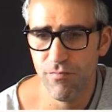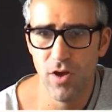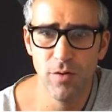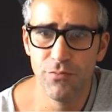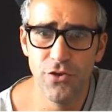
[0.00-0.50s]

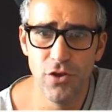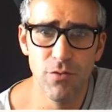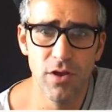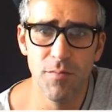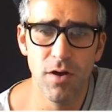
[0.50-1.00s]
up to you
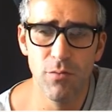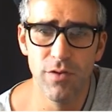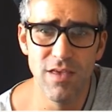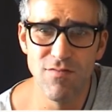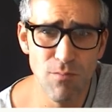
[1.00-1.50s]
to come up with
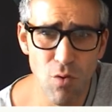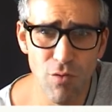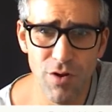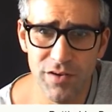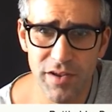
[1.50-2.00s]
even
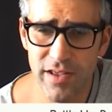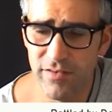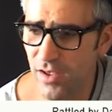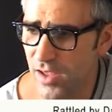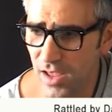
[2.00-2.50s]
more
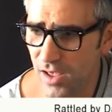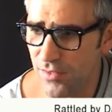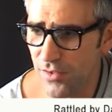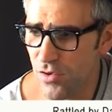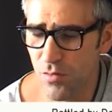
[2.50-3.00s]
ideas
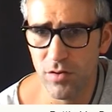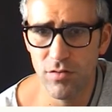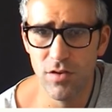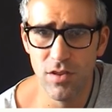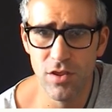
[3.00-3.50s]
that you
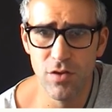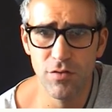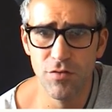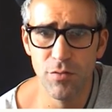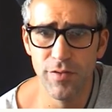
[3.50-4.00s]

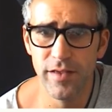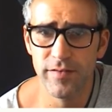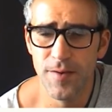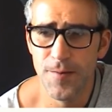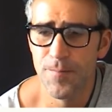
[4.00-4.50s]
could do with
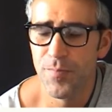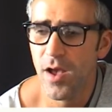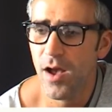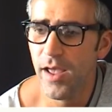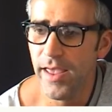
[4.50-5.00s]
this.
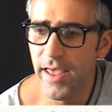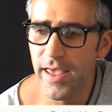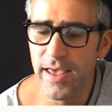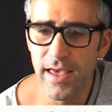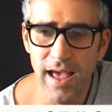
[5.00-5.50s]

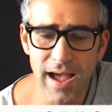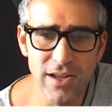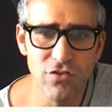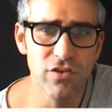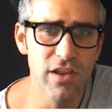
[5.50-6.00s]
It
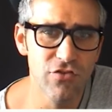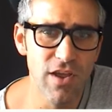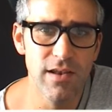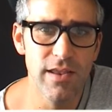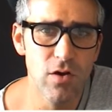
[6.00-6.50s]
actually
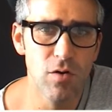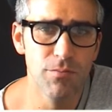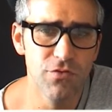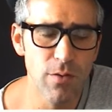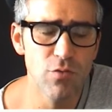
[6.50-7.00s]

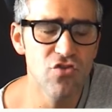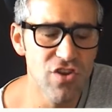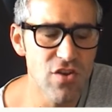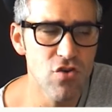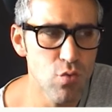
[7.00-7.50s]

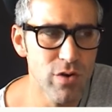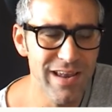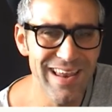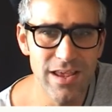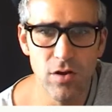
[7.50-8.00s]

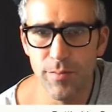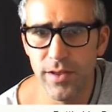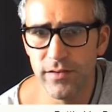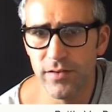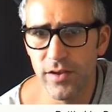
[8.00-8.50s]
genuinely got me
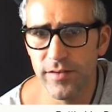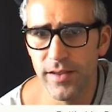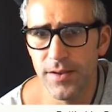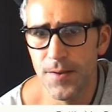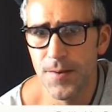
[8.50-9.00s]

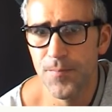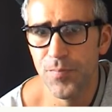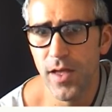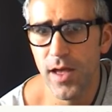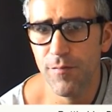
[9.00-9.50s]
excited
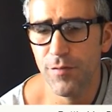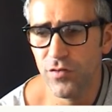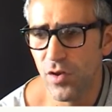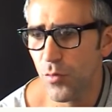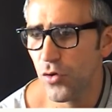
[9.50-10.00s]
for
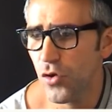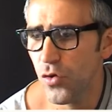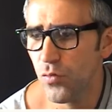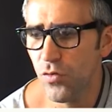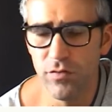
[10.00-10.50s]
someone
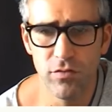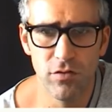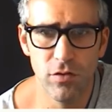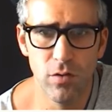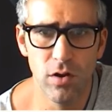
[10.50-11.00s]
who doesn't
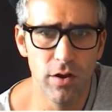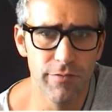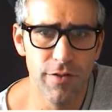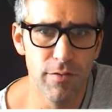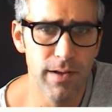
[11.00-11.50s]
do a lot
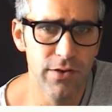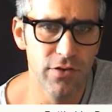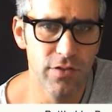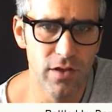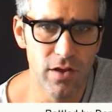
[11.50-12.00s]
of other
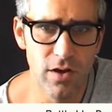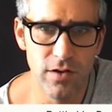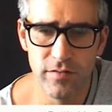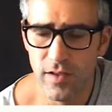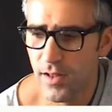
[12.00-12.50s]
magic than
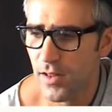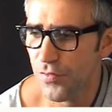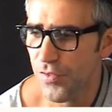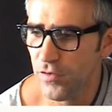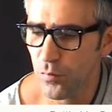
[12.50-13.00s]
cards.
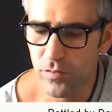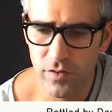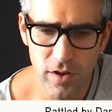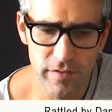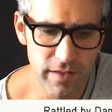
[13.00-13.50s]
This was an
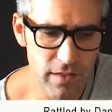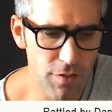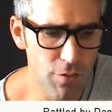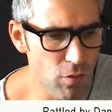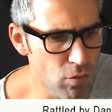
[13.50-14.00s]
idea that I
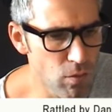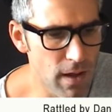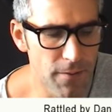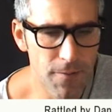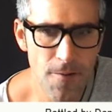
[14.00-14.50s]
thought, oh
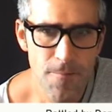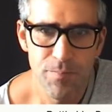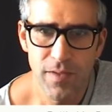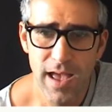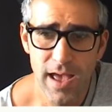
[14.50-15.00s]
wow.
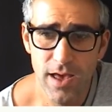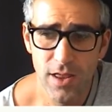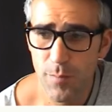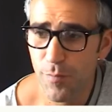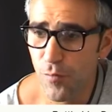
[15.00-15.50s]

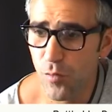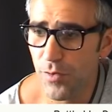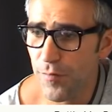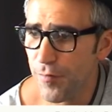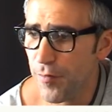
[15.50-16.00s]
I performed
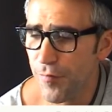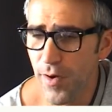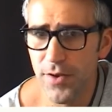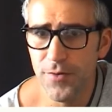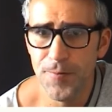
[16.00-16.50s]
it for a
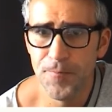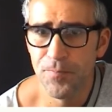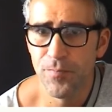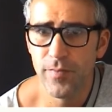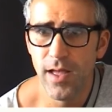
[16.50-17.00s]
friend,
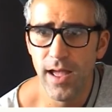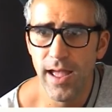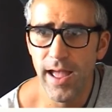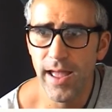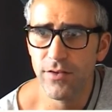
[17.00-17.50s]

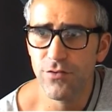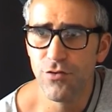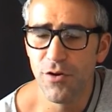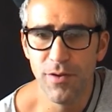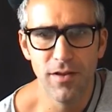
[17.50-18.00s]
and
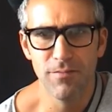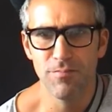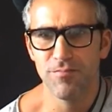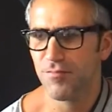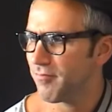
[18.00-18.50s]
straight away,
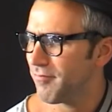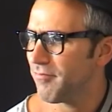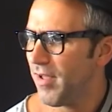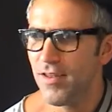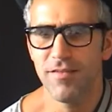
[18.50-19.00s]

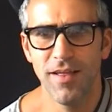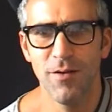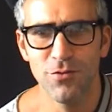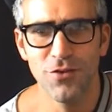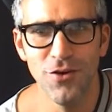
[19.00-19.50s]
That
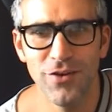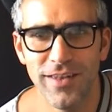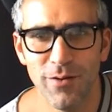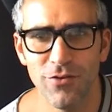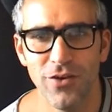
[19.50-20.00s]
was good.
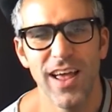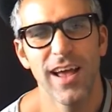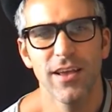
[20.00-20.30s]
That was good.